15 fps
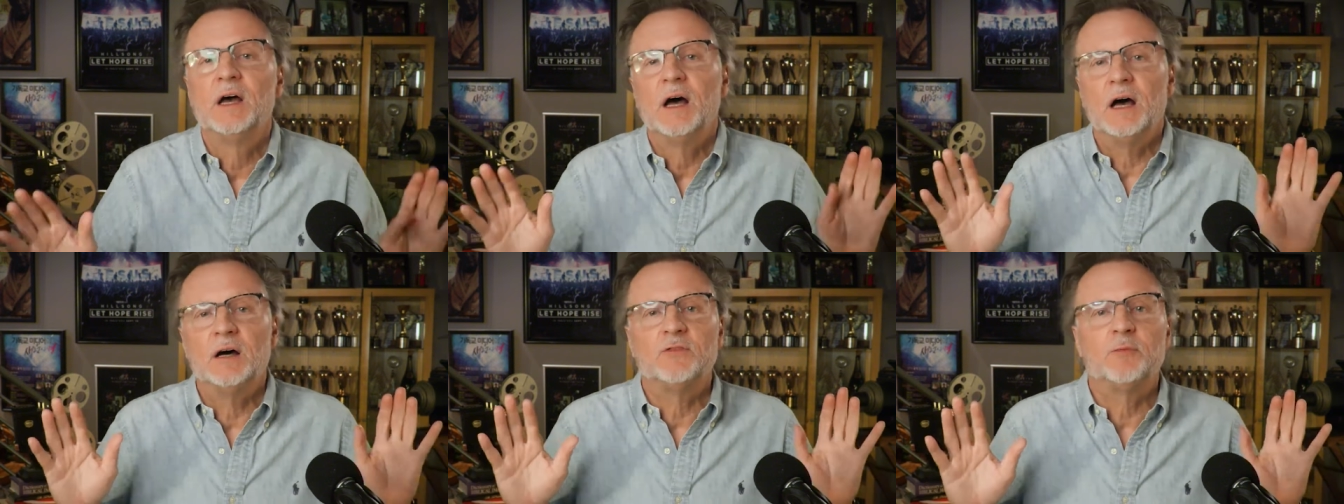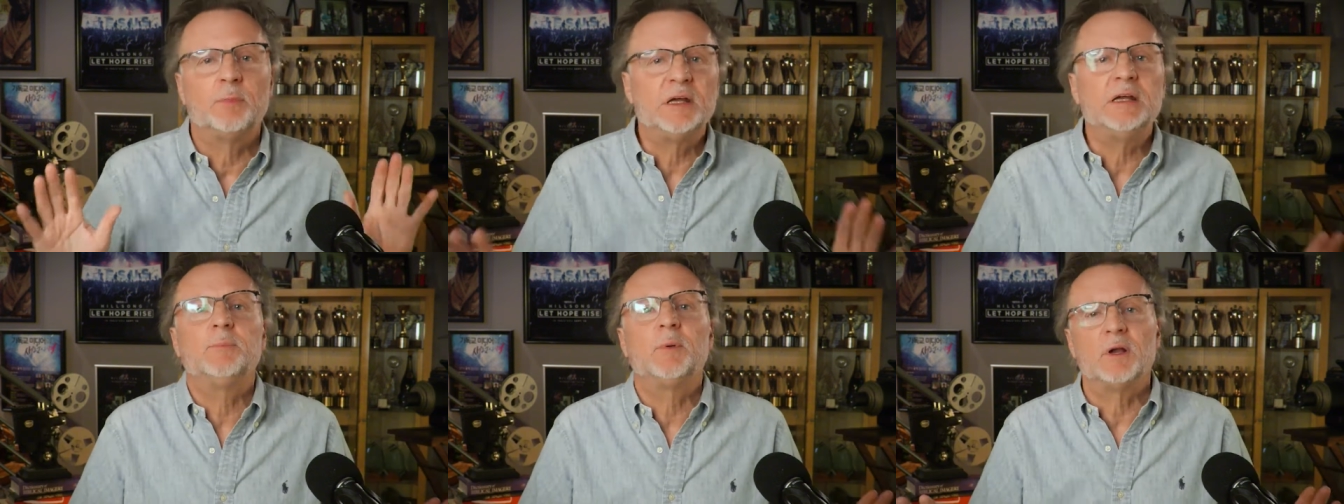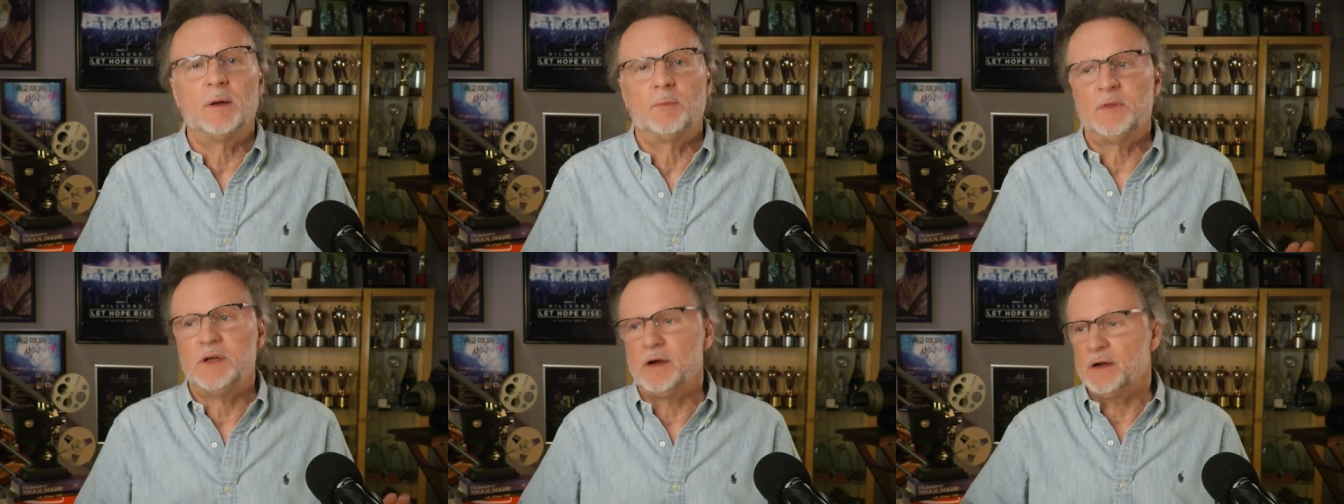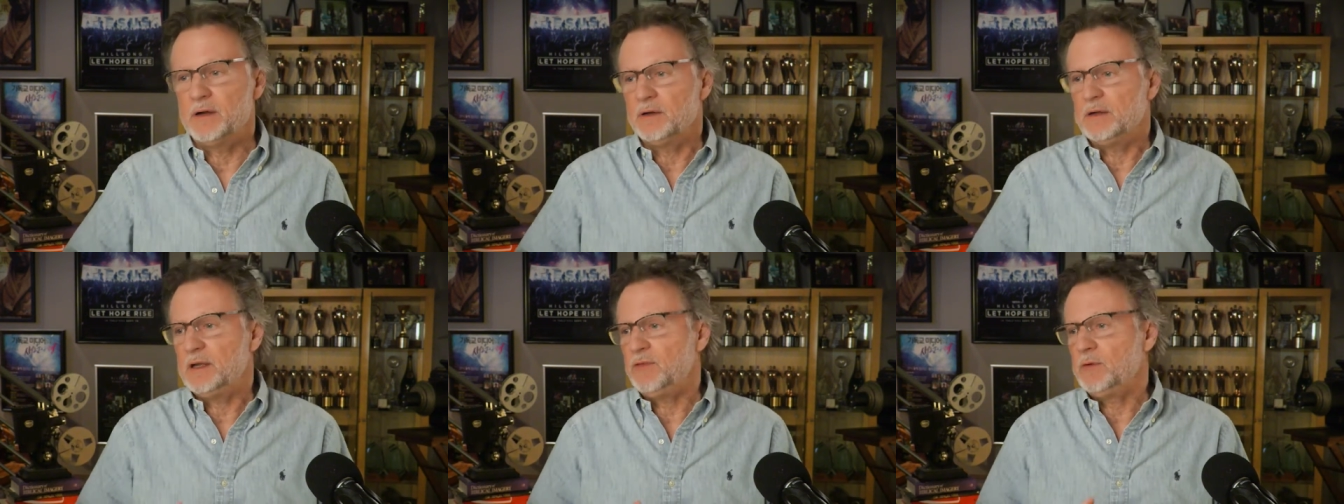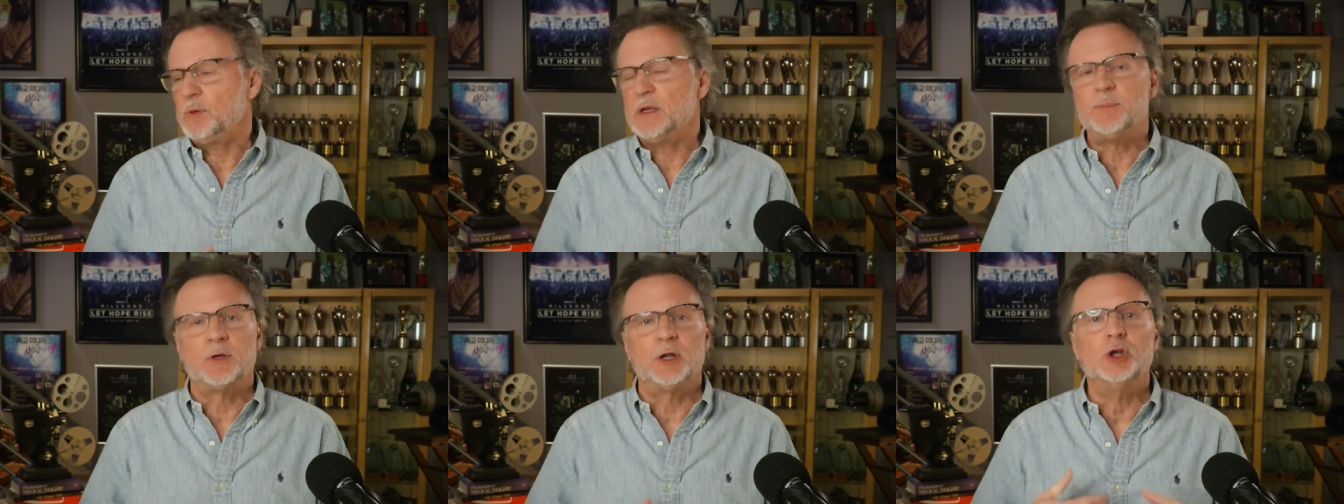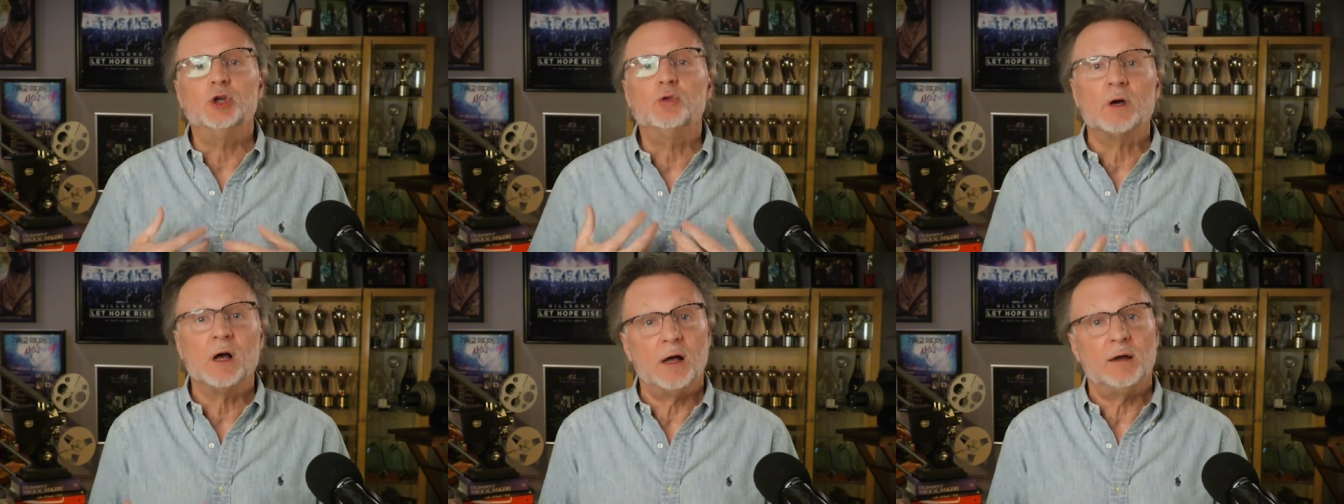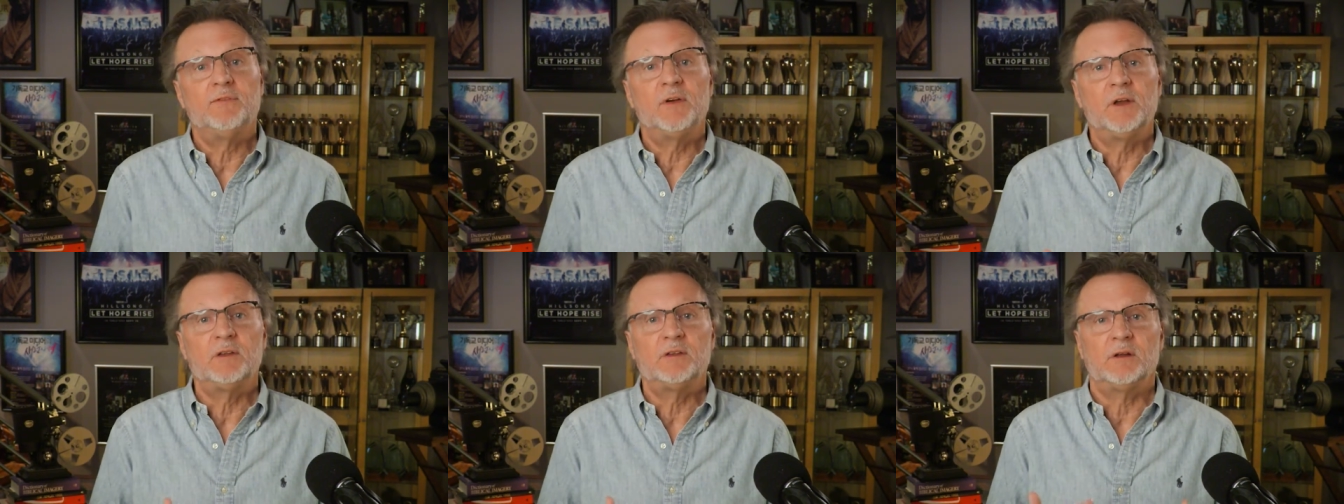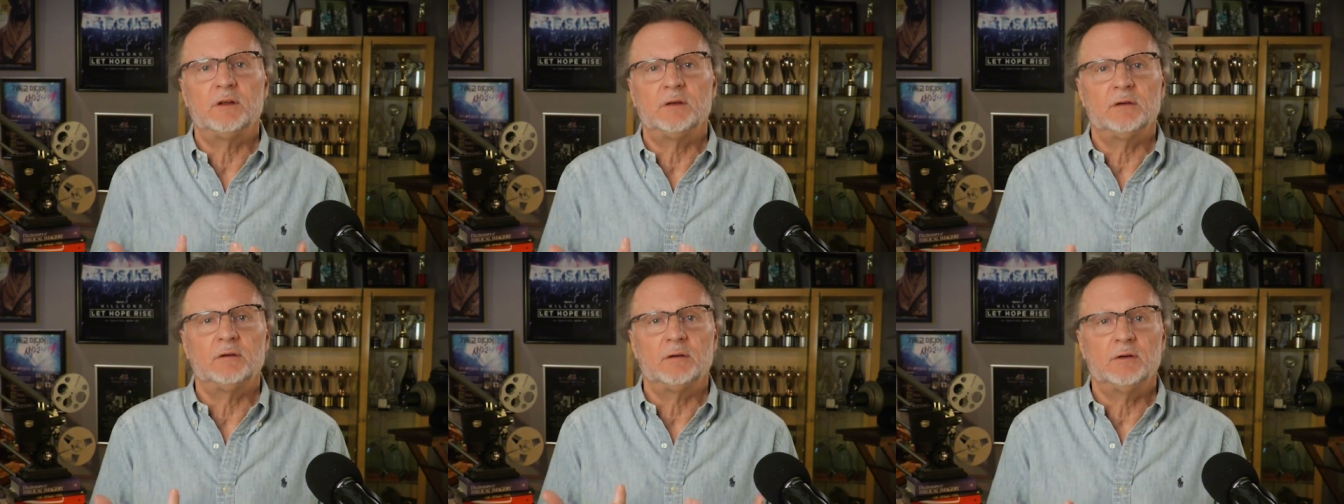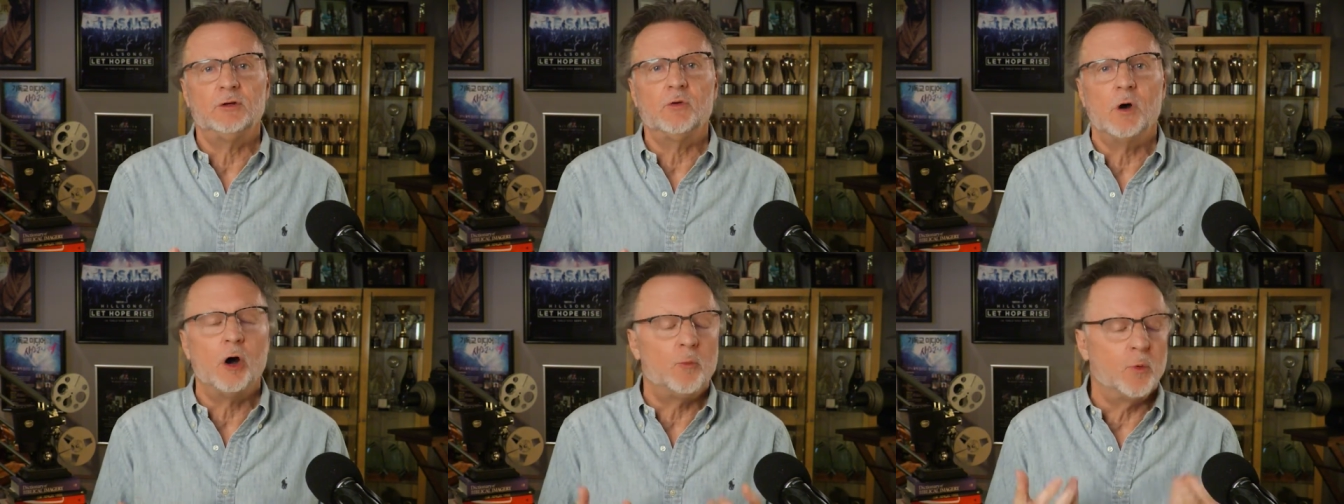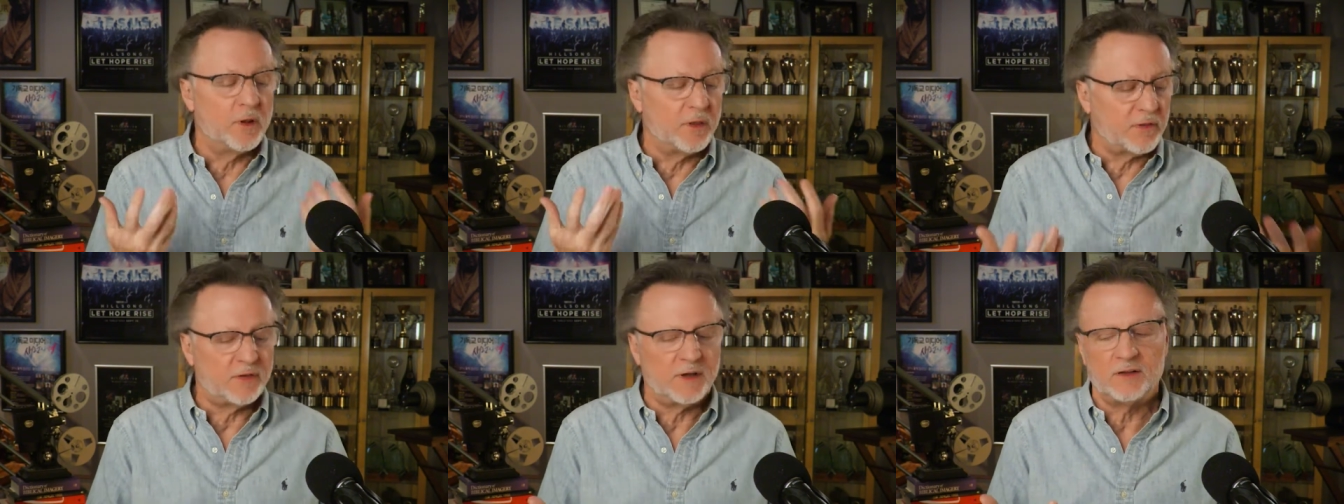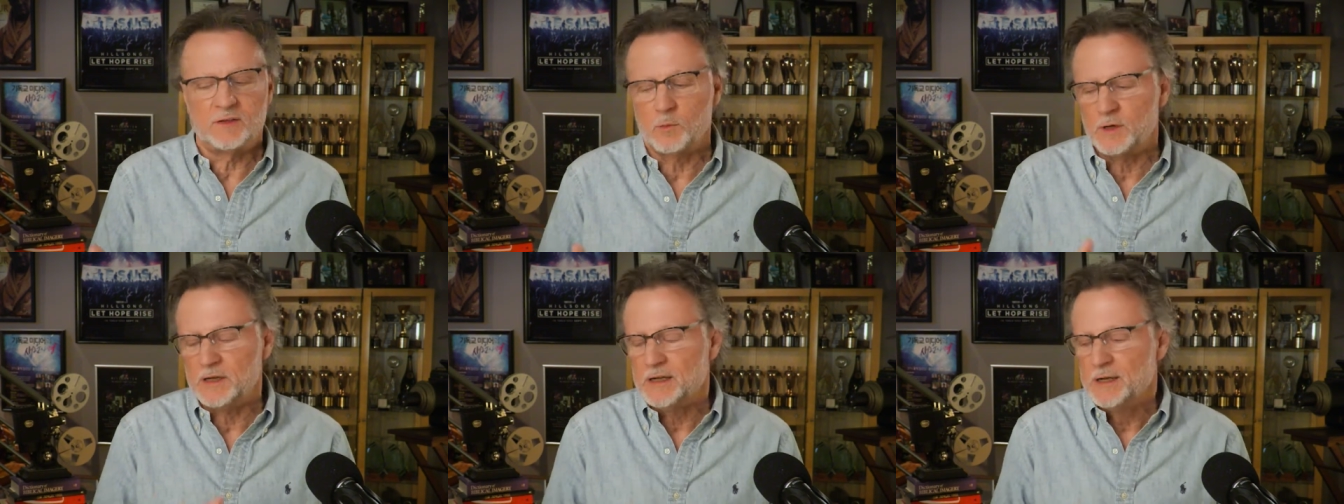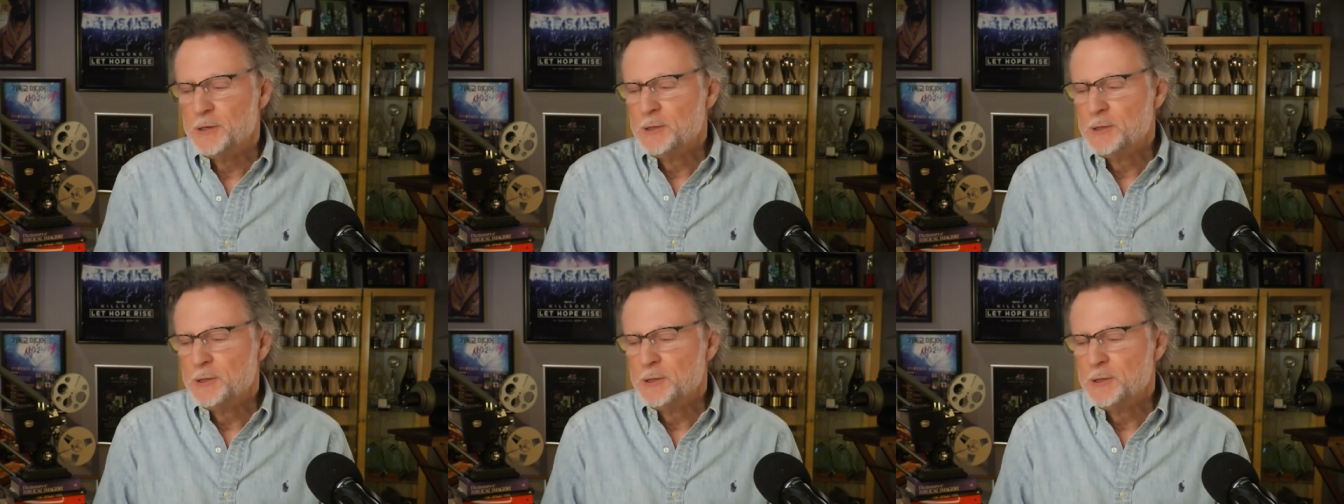of people up there and given people a new confidence and a new hope. One of the things we